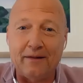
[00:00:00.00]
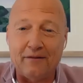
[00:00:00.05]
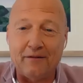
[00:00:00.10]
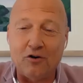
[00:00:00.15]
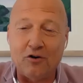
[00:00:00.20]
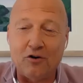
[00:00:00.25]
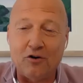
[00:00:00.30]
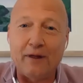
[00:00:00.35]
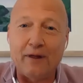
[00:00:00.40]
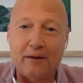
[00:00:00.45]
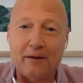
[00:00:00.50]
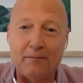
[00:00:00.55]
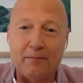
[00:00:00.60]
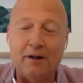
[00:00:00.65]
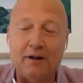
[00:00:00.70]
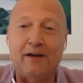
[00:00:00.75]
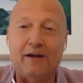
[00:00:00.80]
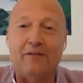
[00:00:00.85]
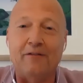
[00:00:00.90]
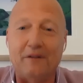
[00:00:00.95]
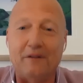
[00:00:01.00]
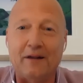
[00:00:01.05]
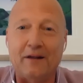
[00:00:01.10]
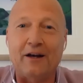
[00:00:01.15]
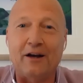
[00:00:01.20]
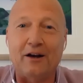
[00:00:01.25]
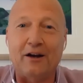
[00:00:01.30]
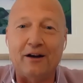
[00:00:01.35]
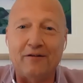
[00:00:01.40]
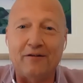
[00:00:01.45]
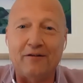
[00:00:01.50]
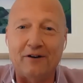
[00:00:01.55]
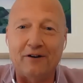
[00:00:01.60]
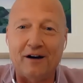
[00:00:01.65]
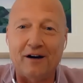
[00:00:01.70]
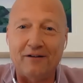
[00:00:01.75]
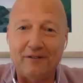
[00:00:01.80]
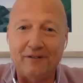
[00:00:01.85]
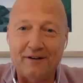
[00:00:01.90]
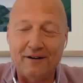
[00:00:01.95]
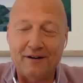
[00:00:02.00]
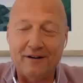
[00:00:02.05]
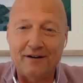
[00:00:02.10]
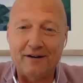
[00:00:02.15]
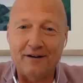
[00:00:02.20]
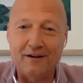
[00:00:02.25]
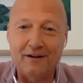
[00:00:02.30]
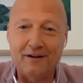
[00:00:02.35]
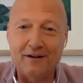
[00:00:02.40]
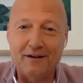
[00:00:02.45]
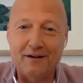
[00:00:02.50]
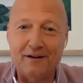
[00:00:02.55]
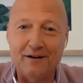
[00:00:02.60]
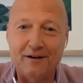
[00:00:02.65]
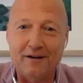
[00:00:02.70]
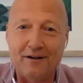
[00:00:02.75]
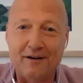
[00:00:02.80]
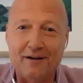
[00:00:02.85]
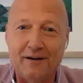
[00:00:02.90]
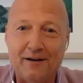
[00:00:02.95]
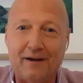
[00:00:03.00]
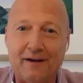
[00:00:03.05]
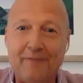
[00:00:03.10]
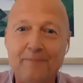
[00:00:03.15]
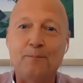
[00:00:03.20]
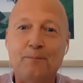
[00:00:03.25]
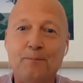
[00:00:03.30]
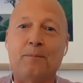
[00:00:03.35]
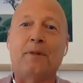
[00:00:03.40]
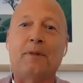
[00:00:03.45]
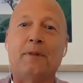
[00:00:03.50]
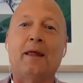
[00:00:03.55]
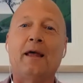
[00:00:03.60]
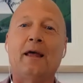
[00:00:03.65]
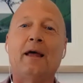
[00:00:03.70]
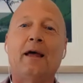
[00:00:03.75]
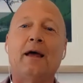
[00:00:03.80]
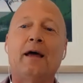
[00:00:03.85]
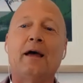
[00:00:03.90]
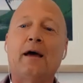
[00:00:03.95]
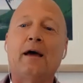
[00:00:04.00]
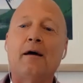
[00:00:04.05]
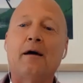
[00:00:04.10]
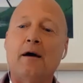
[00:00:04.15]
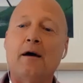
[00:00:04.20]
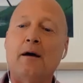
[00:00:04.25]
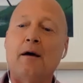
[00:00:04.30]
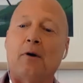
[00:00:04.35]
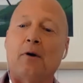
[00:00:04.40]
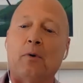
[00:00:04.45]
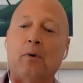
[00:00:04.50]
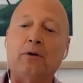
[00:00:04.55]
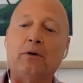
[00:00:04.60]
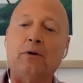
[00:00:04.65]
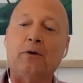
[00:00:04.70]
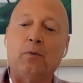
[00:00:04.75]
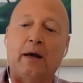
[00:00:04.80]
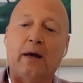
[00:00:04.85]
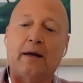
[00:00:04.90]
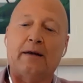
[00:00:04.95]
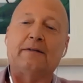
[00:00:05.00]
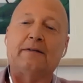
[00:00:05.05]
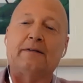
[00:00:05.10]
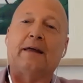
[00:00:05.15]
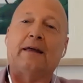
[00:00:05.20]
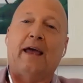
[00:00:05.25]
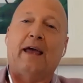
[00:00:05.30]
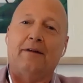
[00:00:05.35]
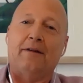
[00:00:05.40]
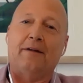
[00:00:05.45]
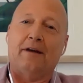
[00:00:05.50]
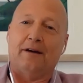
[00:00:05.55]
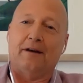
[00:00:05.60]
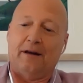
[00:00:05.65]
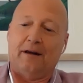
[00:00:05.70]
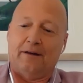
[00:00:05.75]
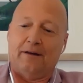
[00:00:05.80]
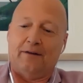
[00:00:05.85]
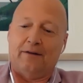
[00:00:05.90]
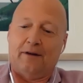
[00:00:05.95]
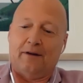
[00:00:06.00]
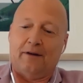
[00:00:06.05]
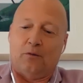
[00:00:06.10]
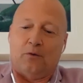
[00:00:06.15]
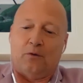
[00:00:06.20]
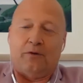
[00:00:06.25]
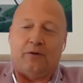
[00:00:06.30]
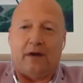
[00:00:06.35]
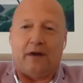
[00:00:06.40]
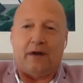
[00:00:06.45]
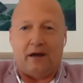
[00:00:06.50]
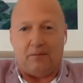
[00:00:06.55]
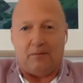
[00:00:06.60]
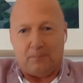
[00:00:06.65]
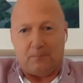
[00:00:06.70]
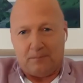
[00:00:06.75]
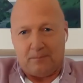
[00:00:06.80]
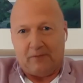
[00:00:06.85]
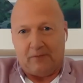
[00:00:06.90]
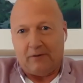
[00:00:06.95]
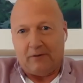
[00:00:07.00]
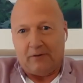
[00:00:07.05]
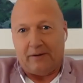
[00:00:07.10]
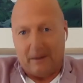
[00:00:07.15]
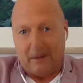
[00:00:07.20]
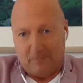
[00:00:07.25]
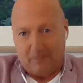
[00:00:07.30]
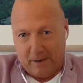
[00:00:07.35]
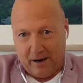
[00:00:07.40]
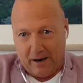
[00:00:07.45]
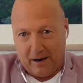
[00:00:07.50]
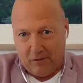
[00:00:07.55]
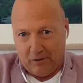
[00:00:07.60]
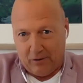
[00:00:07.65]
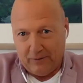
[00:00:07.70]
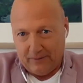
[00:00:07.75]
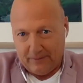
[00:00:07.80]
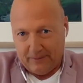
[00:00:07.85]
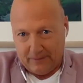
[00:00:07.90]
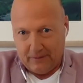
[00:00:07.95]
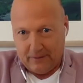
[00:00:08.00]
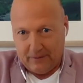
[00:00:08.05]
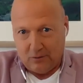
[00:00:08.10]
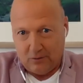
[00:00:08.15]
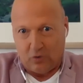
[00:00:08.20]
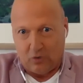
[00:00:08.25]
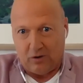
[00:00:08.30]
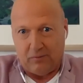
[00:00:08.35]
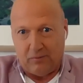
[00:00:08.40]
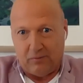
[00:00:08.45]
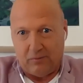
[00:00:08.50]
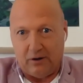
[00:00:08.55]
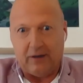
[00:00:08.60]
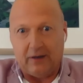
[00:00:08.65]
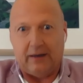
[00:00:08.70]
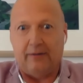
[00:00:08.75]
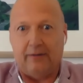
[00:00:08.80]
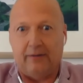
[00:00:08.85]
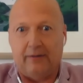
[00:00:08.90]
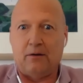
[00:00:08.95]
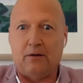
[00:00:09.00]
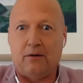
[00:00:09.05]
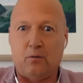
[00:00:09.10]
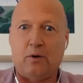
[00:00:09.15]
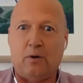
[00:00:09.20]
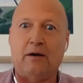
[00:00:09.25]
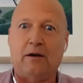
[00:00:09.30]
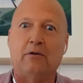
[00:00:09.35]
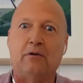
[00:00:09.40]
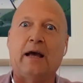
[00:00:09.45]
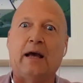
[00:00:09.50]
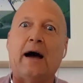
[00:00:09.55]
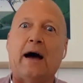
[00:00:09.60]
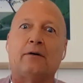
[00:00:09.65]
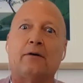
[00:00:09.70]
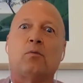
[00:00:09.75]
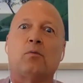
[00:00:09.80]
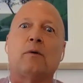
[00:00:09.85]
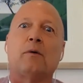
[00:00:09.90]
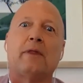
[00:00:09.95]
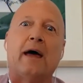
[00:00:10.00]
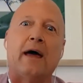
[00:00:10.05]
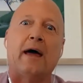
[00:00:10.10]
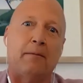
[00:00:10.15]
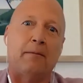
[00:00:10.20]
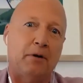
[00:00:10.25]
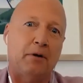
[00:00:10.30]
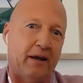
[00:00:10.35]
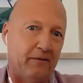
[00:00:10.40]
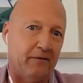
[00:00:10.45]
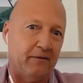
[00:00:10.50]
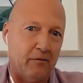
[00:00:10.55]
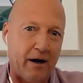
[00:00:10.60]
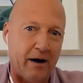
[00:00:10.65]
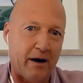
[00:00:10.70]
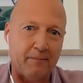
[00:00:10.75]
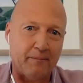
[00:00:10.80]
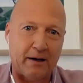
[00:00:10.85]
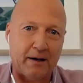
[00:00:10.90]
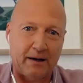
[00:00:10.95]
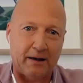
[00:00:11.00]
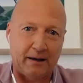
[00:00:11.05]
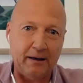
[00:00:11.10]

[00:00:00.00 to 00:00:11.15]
got, they believe that they don't have enough. Yeah. But once we understand that it was generally their parents or community in regard to what they believed around money,